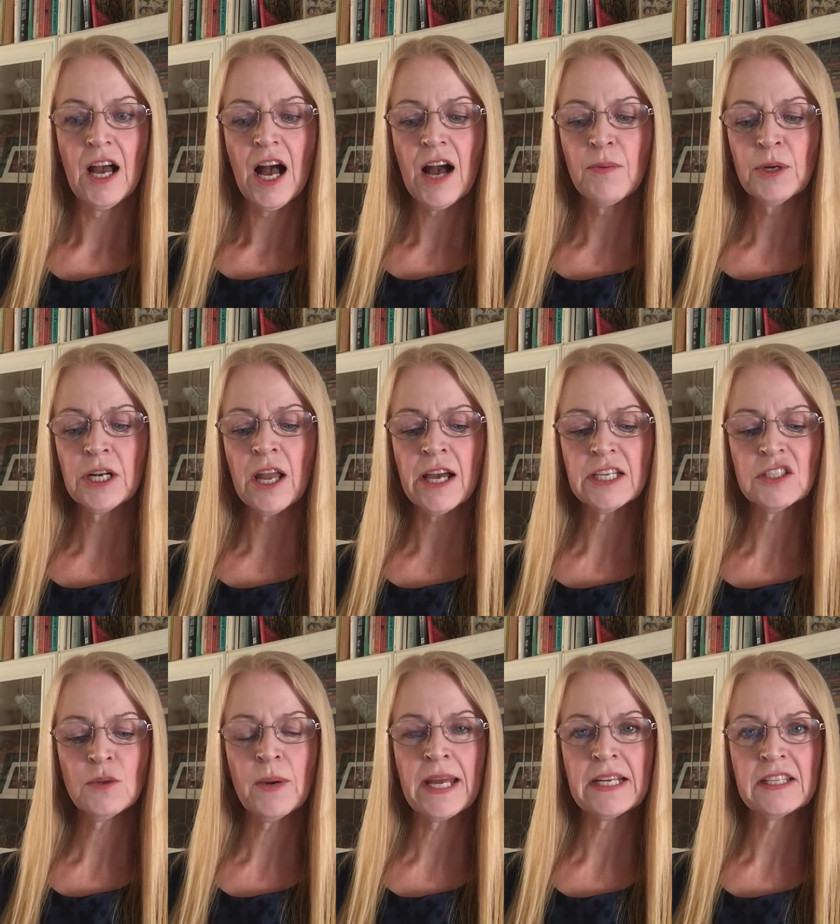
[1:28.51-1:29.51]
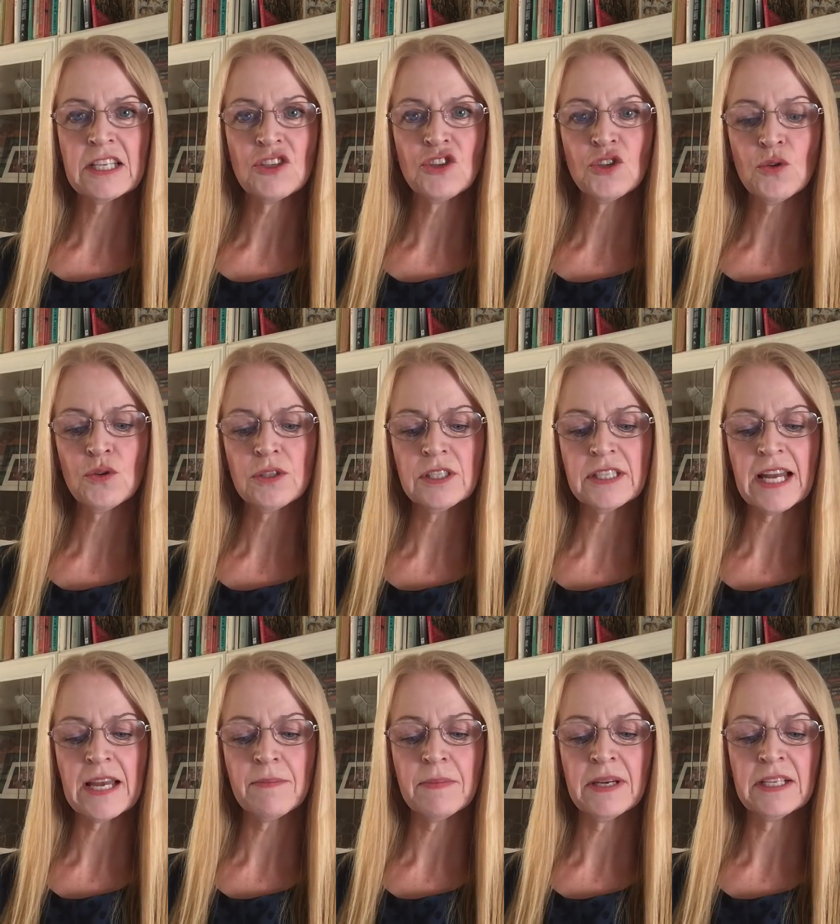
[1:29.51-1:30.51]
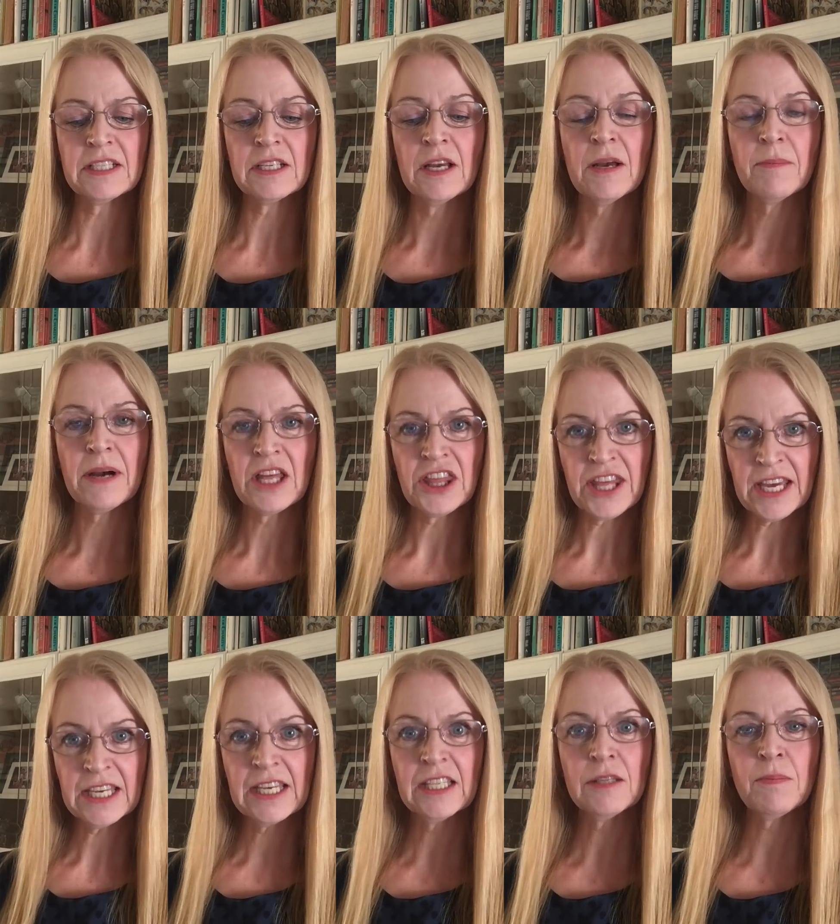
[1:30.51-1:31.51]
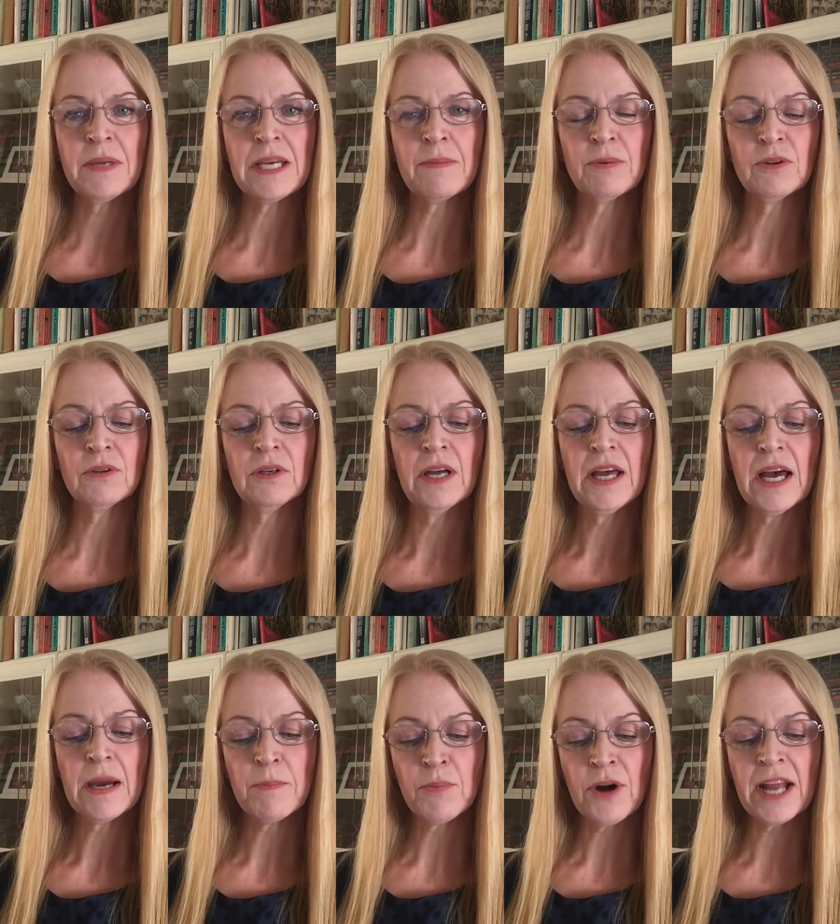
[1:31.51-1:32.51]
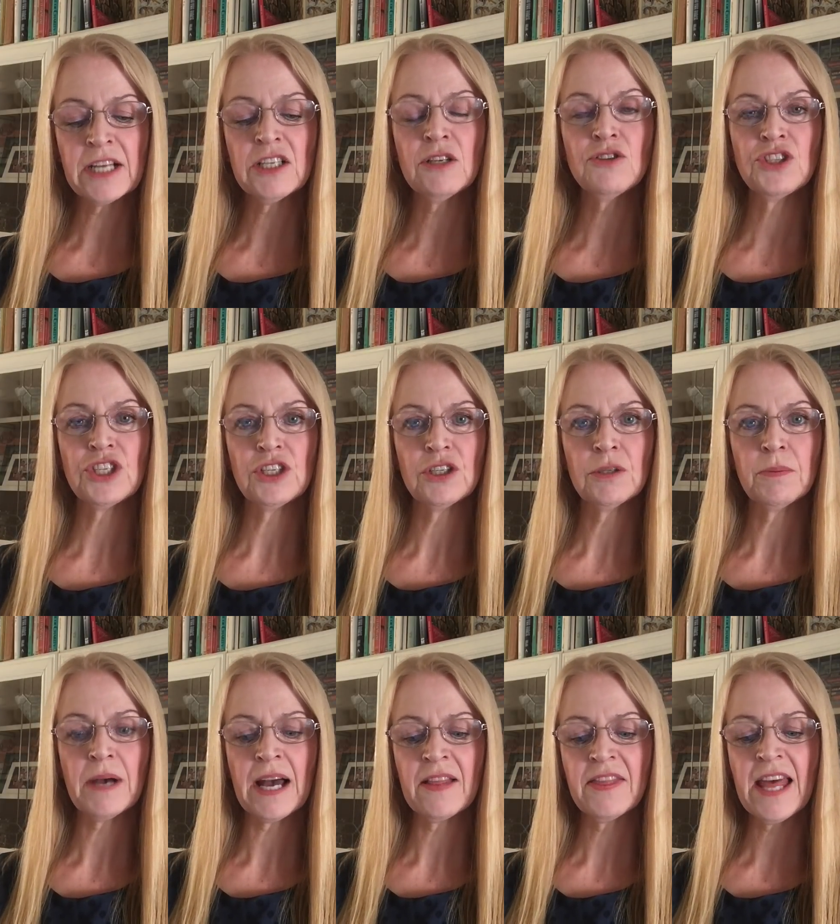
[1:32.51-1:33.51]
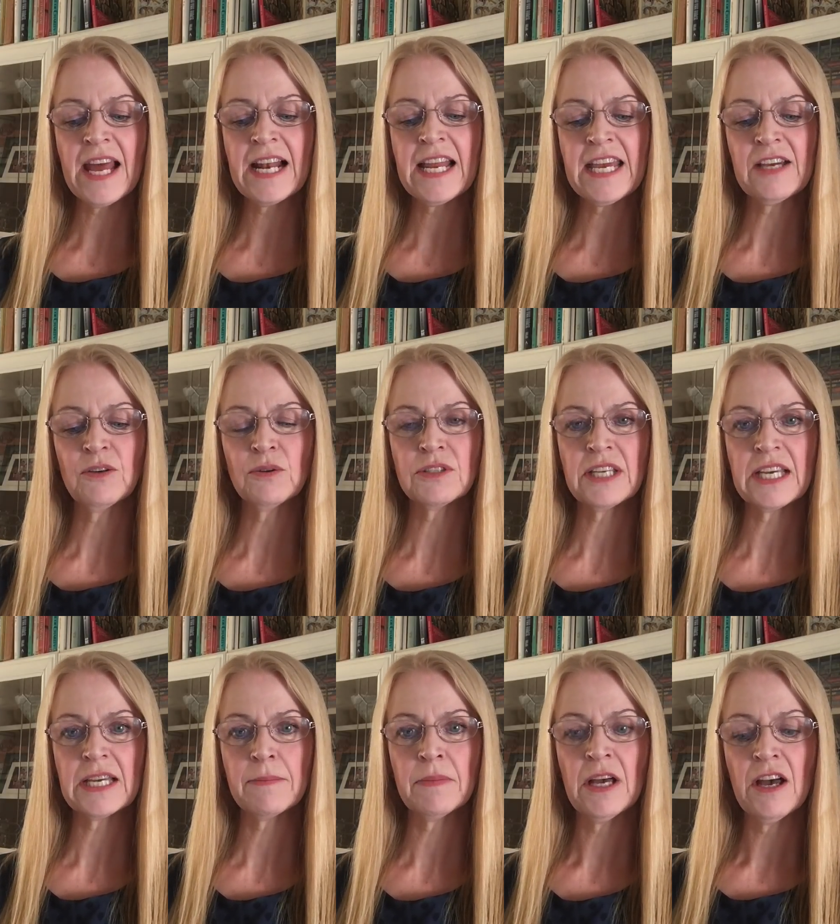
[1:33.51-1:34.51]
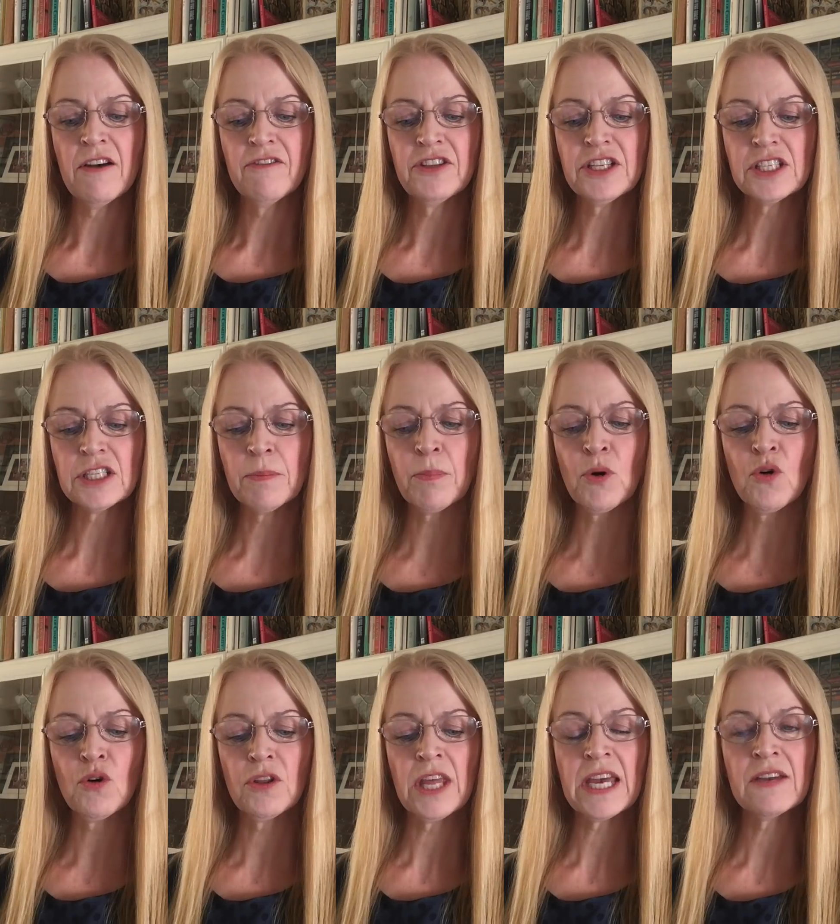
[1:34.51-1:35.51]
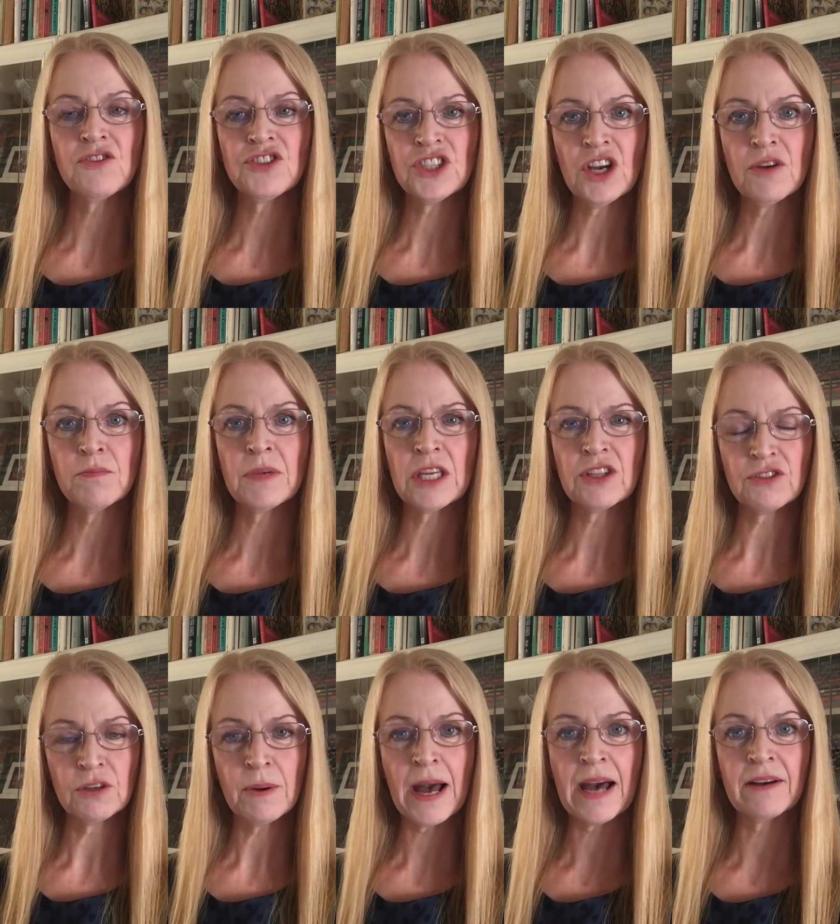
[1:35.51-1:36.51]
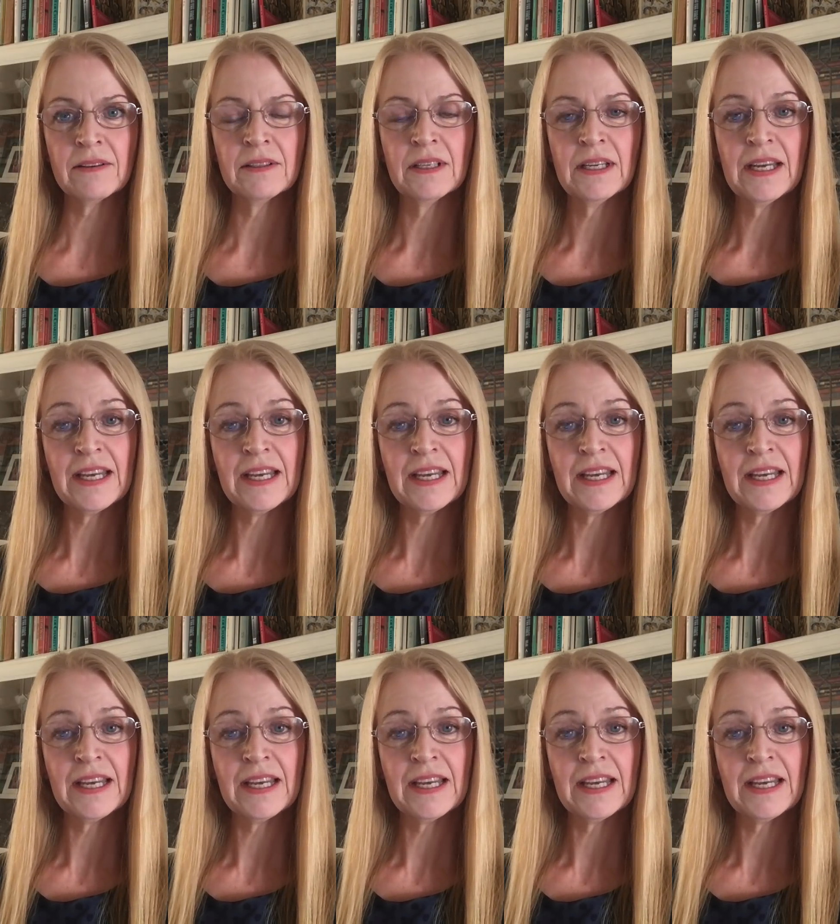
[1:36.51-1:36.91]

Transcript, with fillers: I would like to end this short statement by thanking the people at Brand New Tube and their legal team for the support they have shown me throughout.